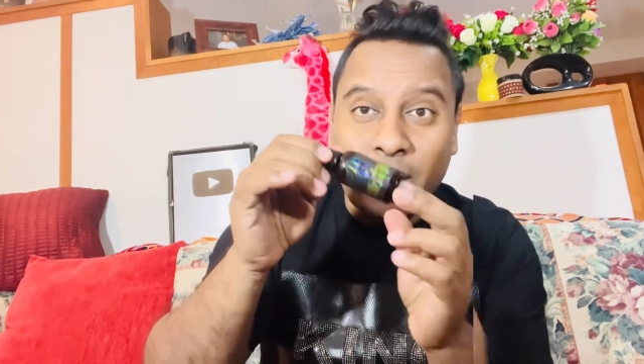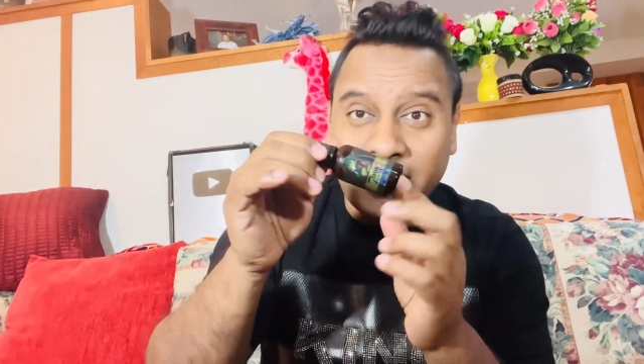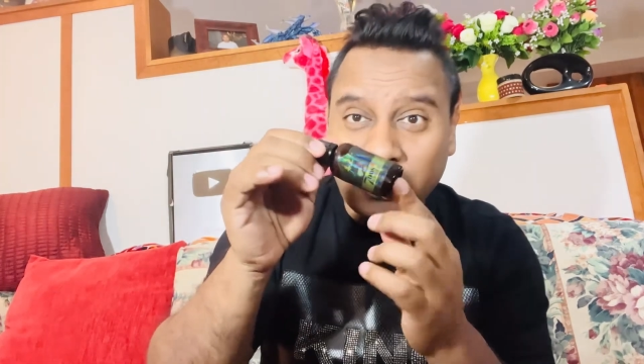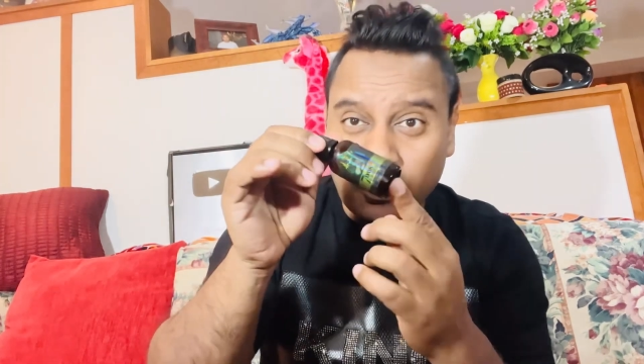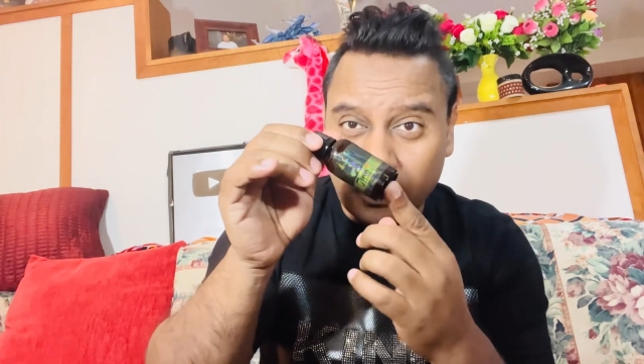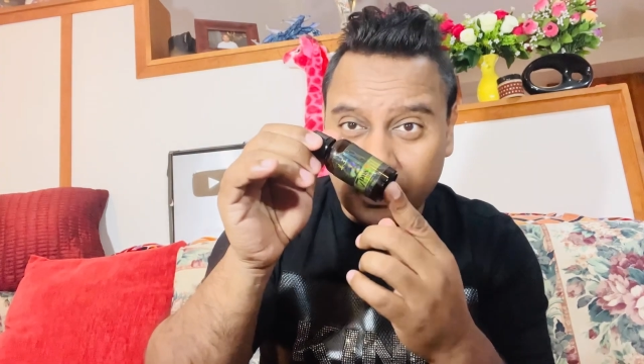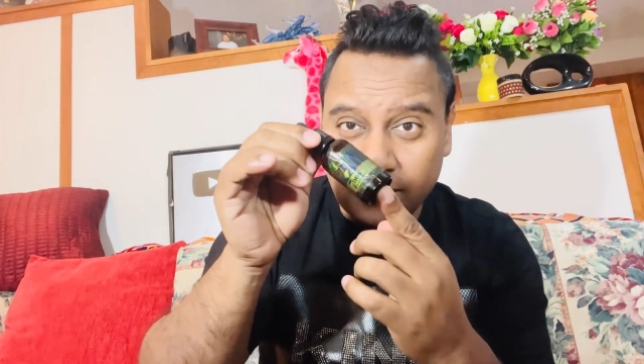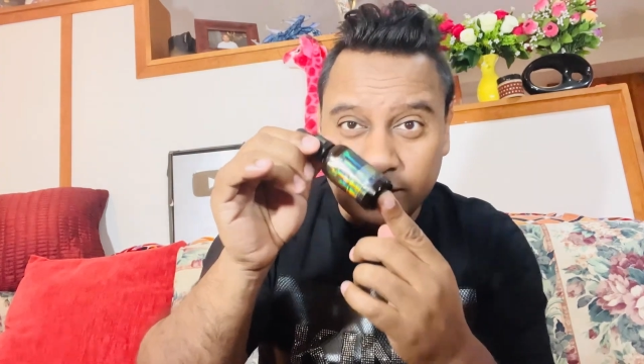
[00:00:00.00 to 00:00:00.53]
by
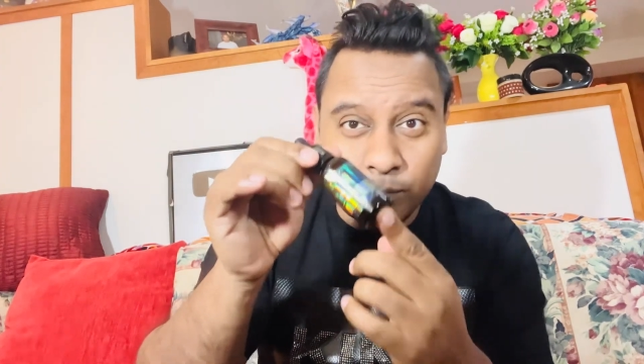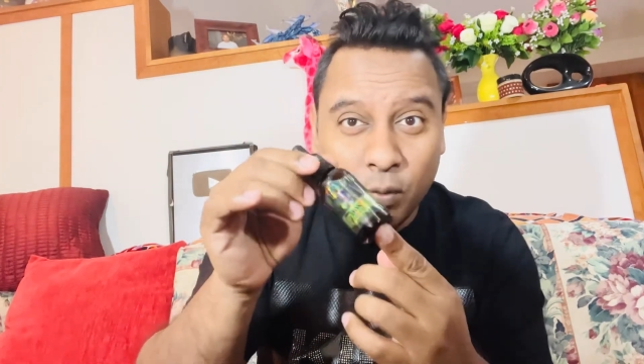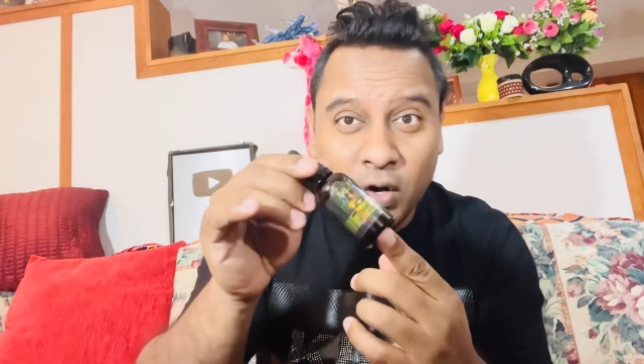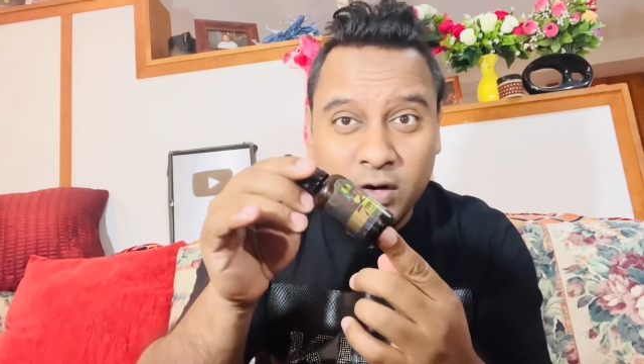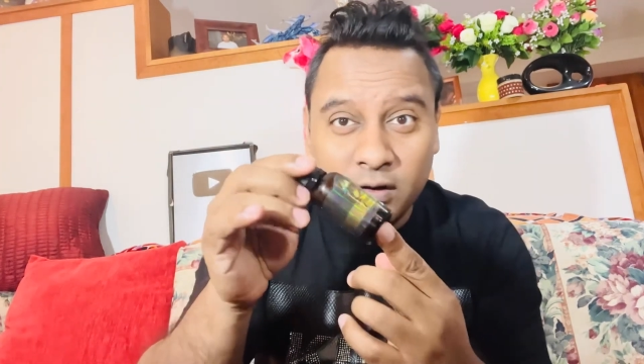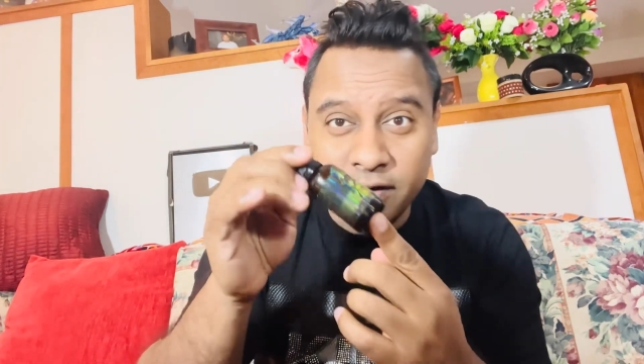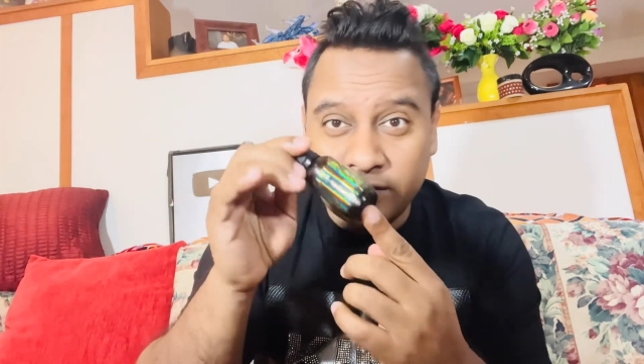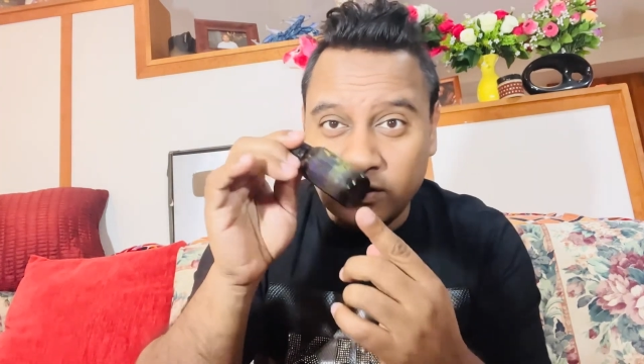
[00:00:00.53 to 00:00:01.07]
the way, this
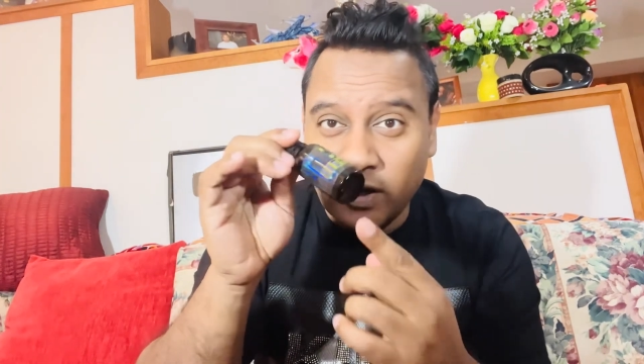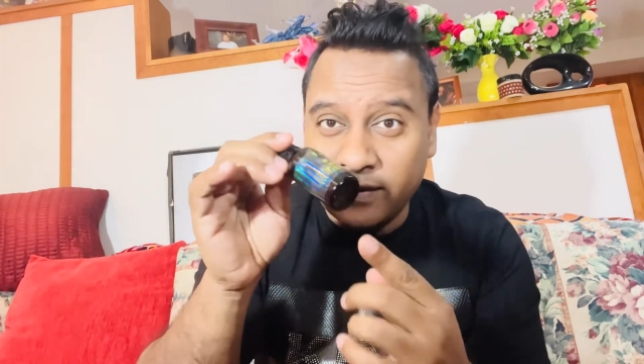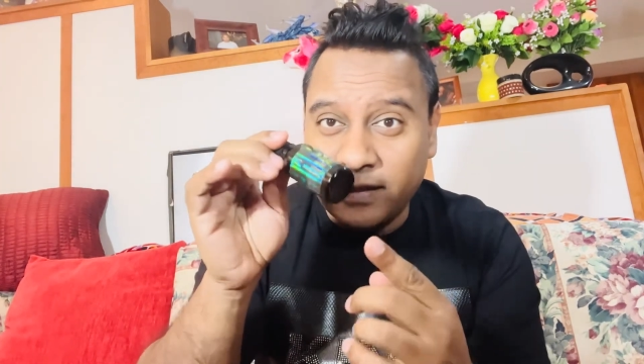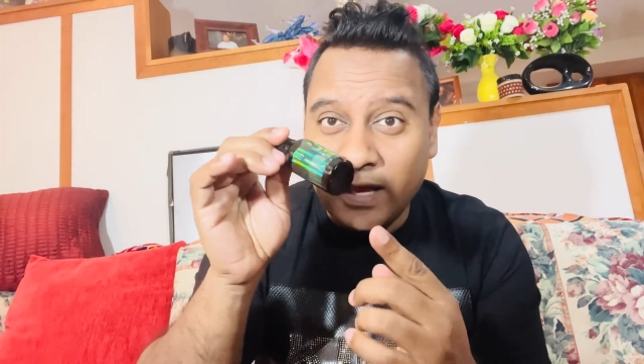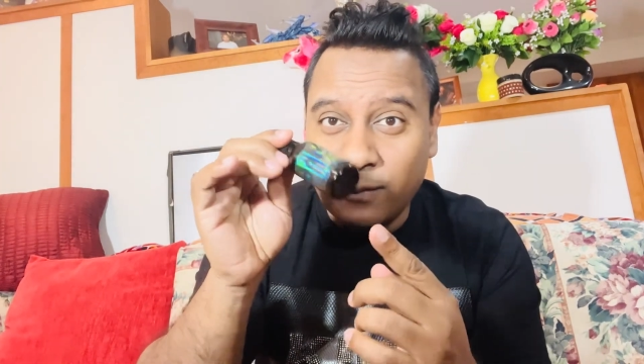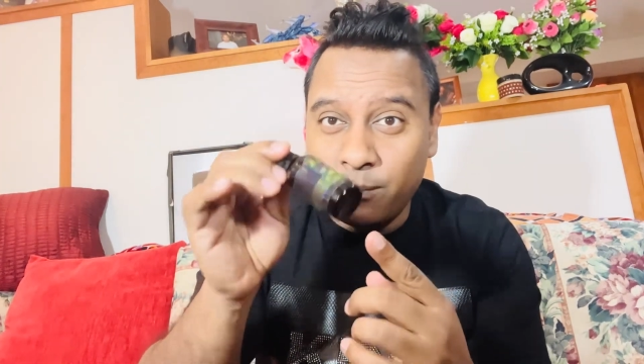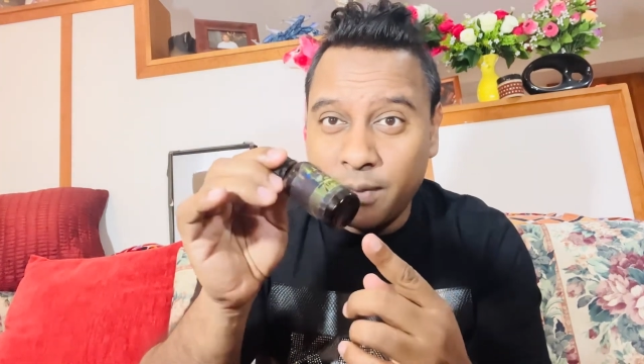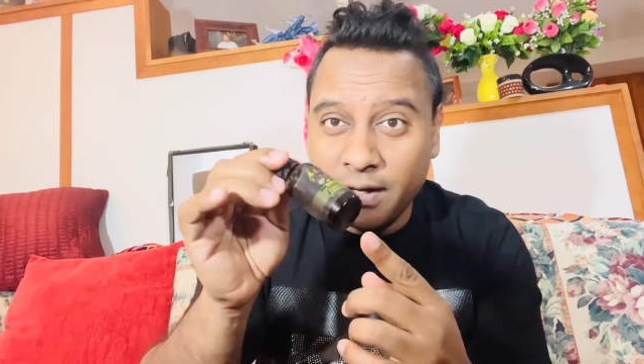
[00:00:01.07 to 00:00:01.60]
bottle is not
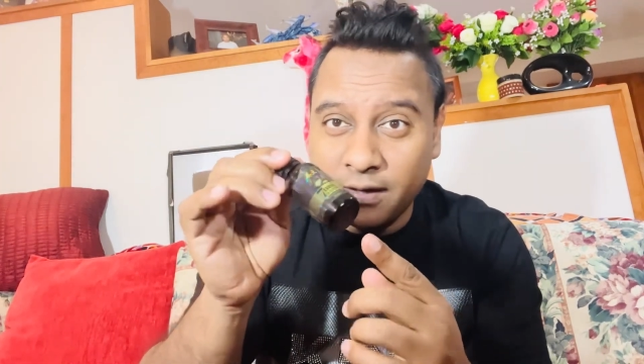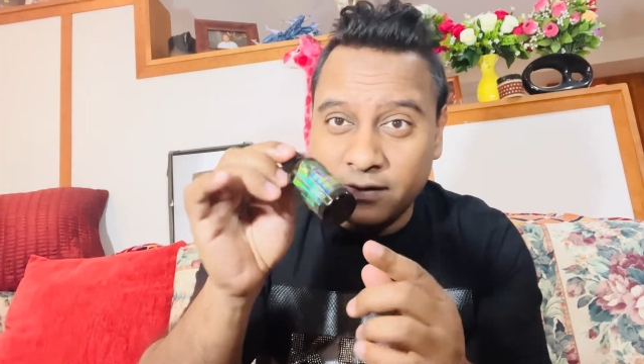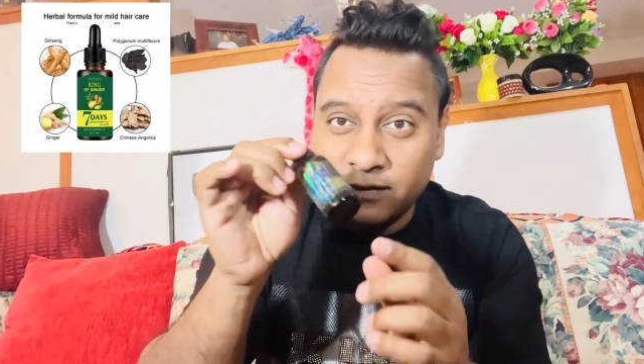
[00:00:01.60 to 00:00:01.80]
that big.